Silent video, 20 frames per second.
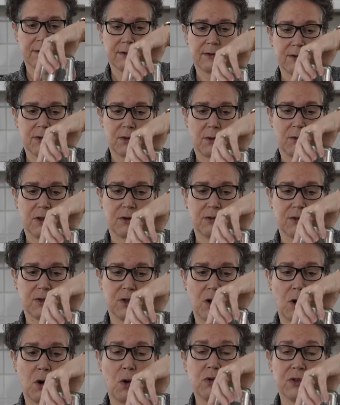so there's
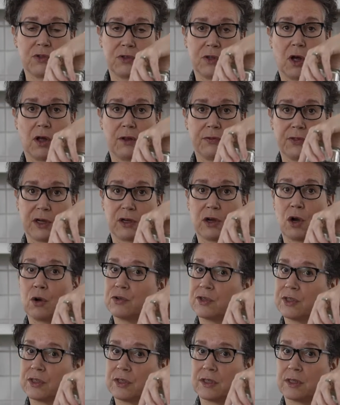no salt that
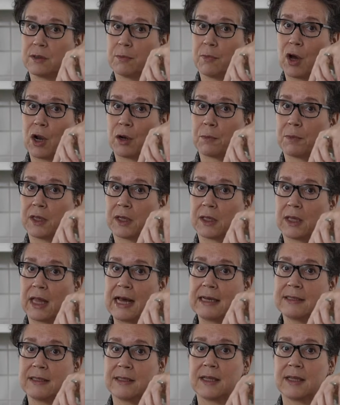goes into the bottom of the glass.